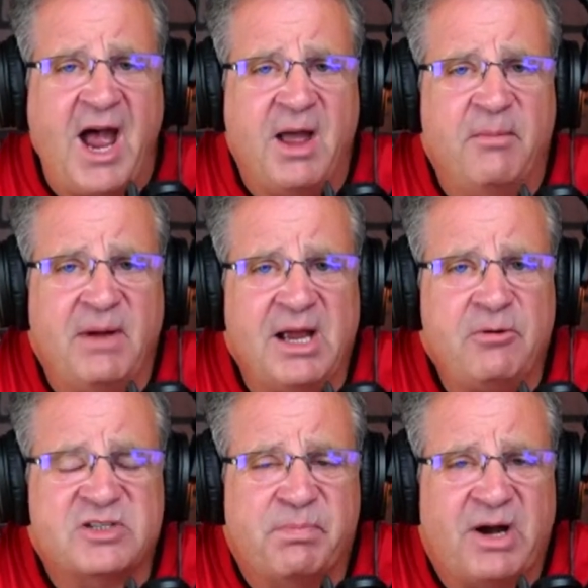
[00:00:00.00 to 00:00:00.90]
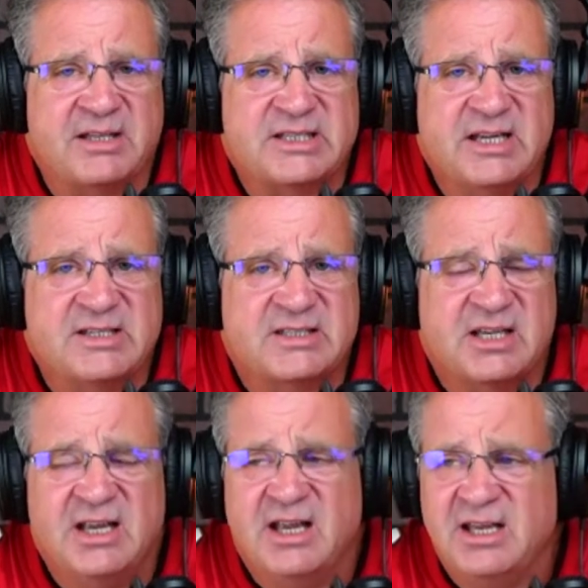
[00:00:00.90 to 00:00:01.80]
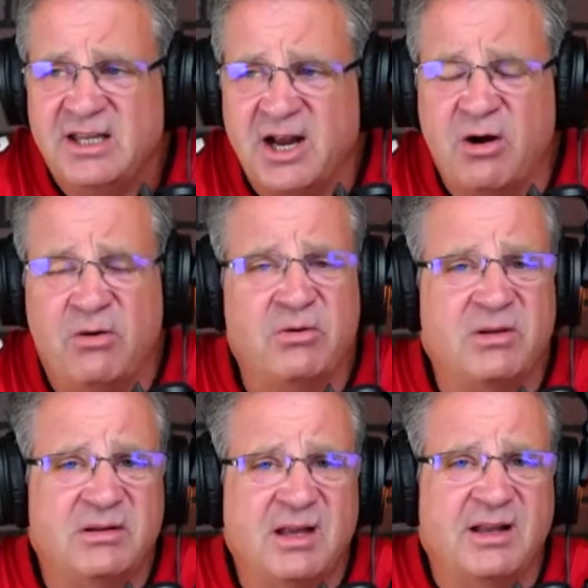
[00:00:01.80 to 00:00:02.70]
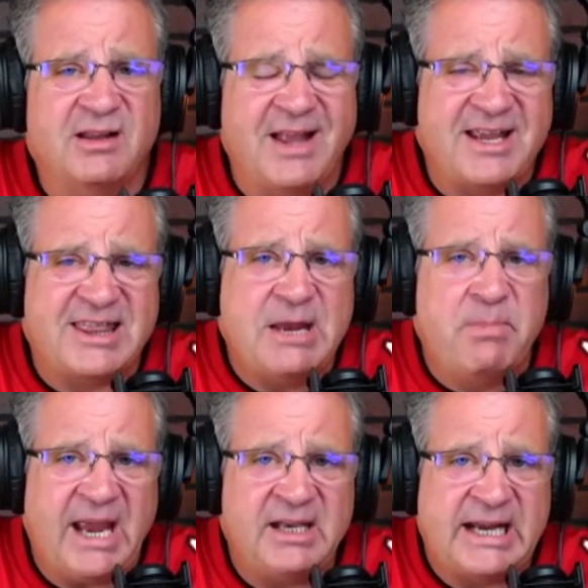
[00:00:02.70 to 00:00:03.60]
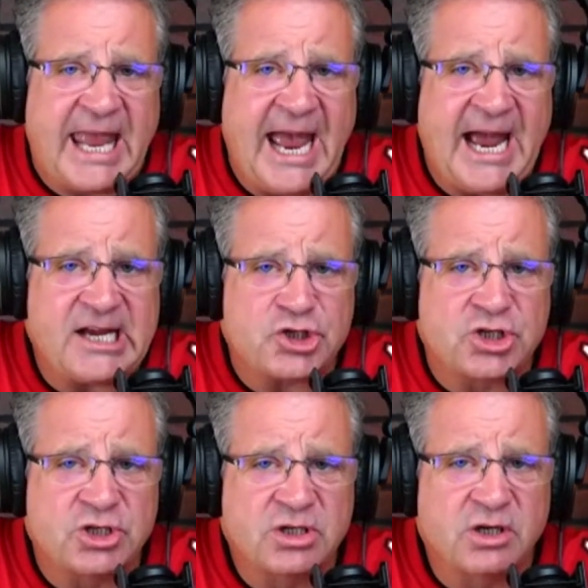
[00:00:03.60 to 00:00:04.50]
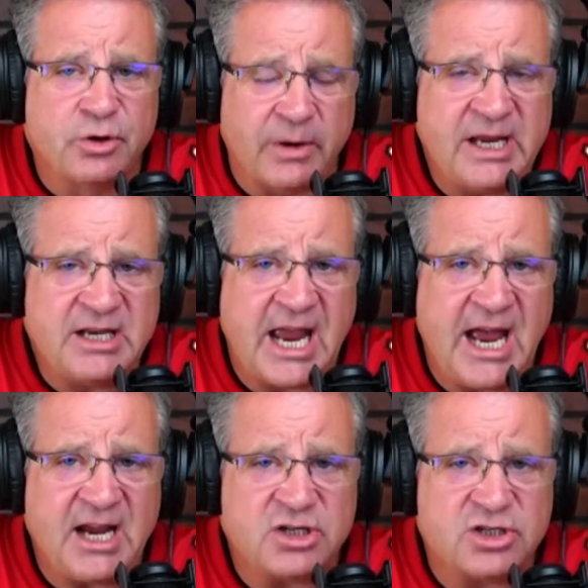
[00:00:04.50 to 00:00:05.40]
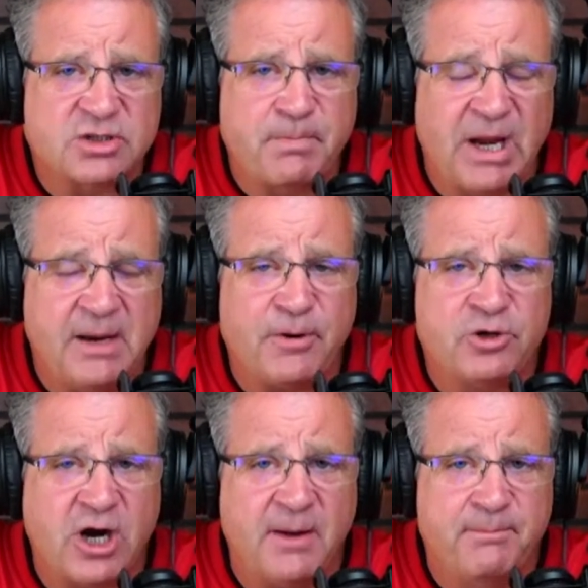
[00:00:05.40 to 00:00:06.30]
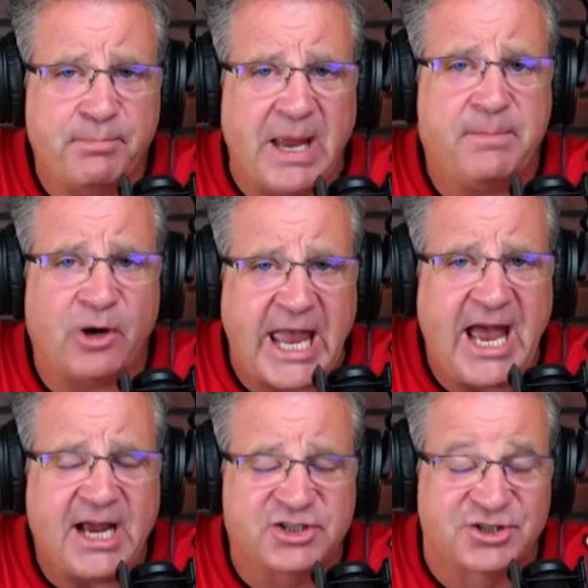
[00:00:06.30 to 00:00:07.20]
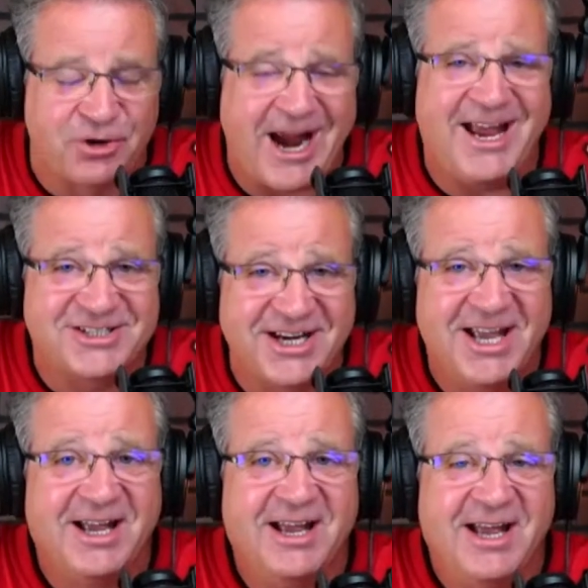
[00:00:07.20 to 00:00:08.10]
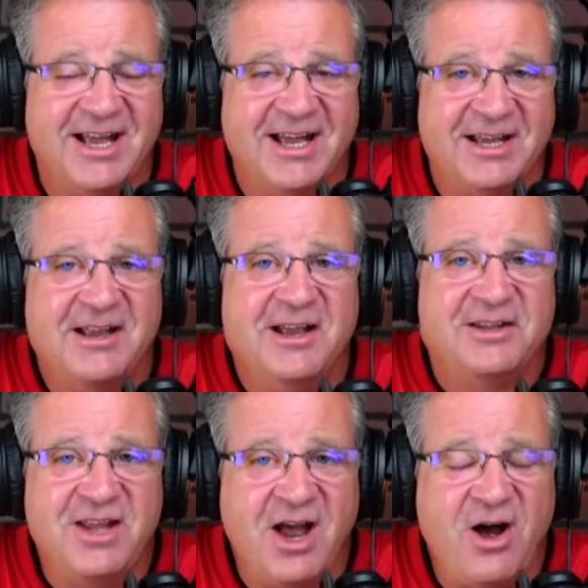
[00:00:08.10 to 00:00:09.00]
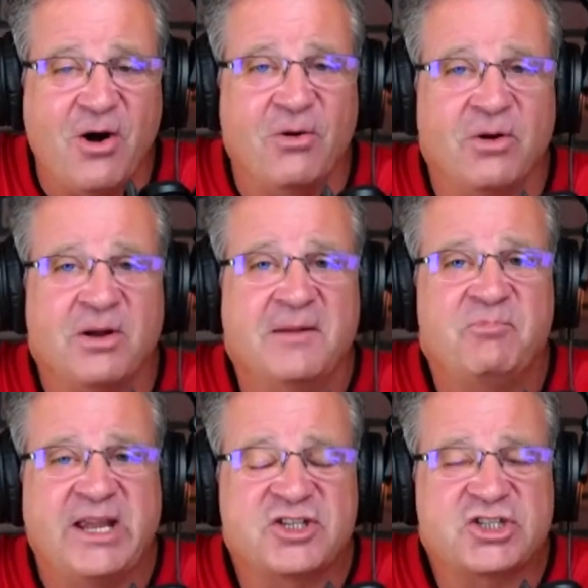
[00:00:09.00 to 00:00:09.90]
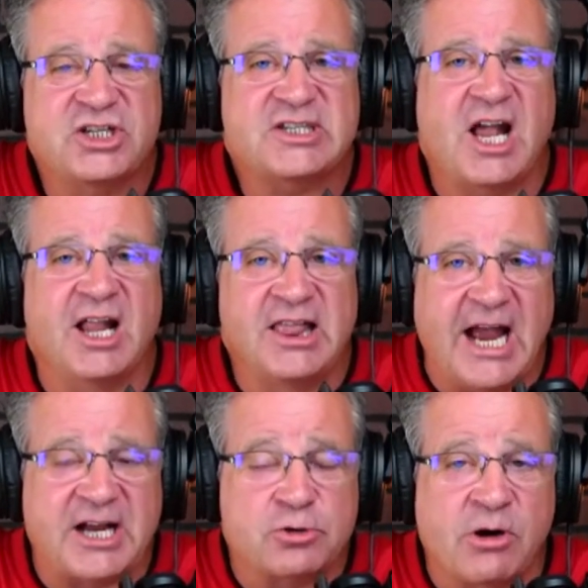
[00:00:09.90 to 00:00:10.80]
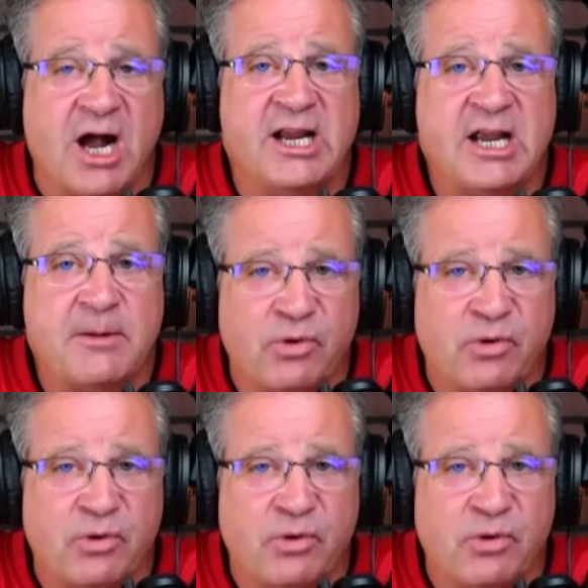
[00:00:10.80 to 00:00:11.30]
my response is, you know, like they banned cash, green cash, paper cash, trash. No, it's just electronic